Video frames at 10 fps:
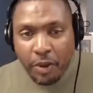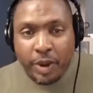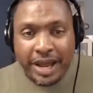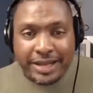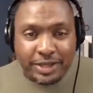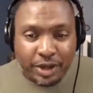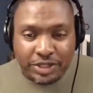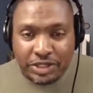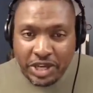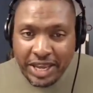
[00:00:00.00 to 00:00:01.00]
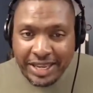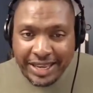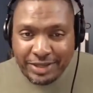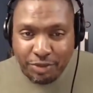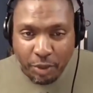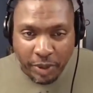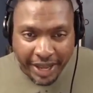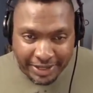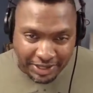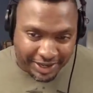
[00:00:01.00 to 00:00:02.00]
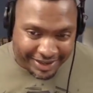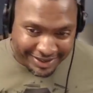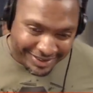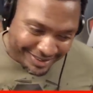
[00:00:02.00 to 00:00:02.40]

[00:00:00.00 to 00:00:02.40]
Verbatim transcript: when I talk to Jay, he gets real passionate.